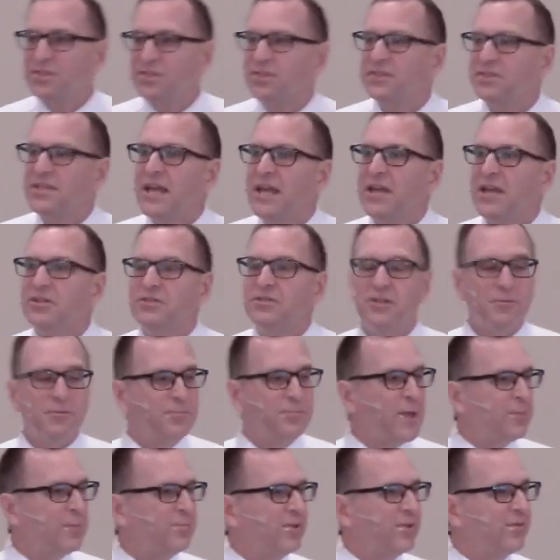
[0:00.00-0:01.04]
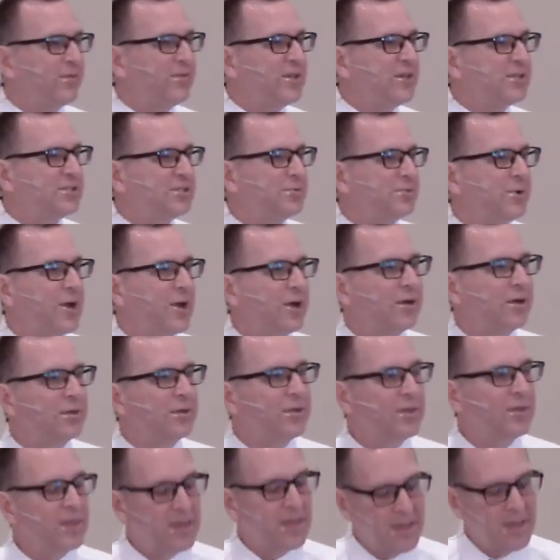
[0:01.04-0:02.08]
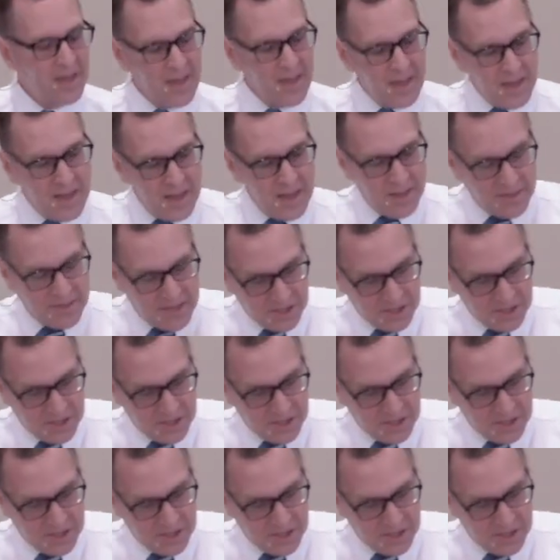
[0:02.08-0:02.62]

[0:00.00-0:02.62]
is saying to the people of Israel, that